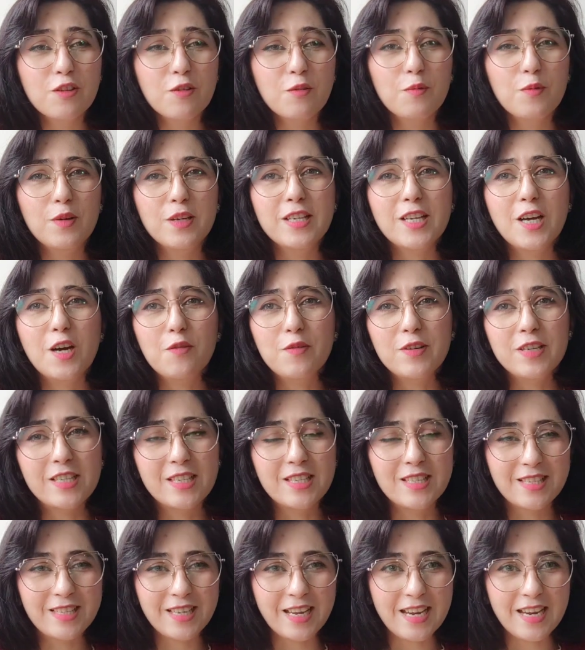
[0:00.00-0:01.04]
1 hour
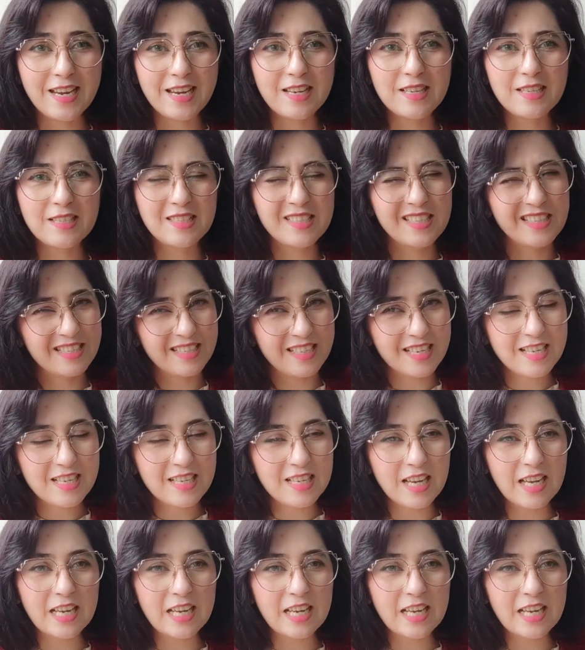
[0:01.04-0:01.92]
sitting